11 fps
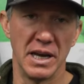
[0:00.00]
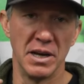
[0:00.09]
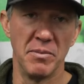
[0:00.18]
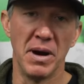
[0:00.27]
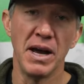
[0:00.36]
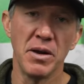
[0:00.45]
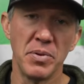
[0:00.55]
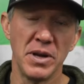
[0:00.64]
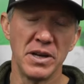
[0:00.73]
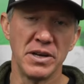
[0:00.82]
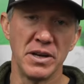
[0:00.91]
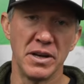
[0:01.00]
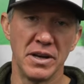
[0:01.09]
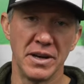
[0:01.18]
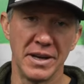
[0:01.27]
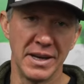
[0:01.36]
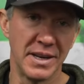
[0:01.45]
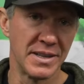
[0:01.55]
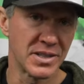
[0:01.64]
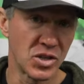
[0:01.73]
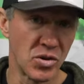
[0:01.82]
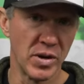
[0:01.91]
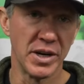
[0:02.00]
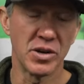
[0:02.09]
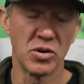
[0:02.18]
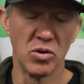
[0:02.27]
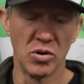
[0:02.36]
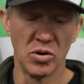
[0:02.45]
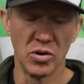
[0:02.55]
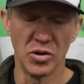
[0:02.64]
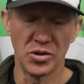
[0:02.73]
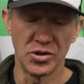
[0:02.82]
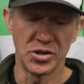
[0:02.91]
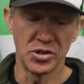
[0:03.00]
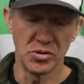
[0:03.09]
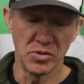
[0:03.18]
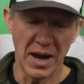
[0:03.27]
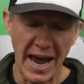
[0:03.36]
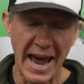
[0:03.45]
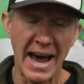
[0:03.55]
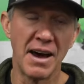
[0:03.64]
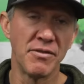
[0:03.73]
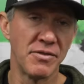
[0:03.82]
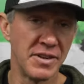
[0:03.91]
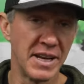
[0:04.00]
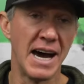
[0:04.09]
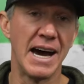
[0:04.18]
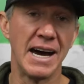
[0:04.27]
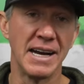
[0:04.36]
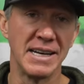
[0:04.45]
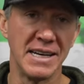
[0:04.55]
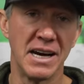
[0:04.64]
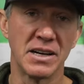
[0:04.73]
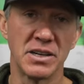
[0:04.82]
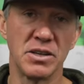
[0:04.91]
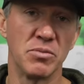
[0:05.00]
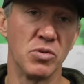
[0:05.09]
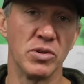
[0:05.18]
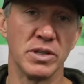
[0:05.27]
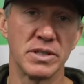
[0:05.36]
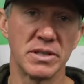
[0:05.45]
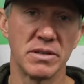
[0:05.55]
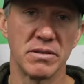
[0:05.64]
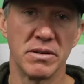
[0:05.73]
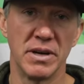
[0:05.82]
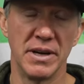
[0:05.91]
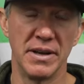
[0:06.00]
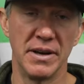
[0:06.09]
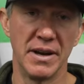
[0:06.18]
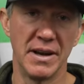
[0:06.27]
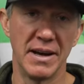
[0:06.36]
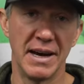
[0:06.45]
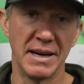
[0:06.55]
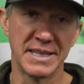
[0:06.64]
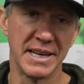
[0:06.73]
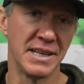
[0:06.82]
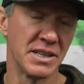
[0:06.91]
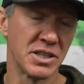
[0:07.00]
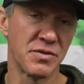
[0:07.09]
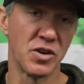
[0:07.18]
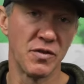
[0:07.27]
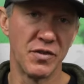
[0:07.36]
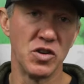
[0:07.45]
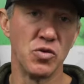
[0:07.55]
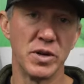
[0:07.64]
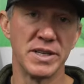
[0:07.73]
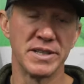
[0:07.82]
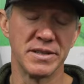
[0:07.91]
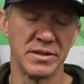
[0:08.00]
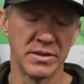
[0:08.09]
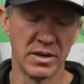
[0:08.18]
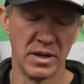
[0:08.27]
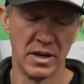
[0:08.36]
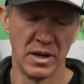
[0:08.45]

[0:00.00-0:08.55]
In my opinion, it is critical to have tied nocking points, and I say this for a few reasons.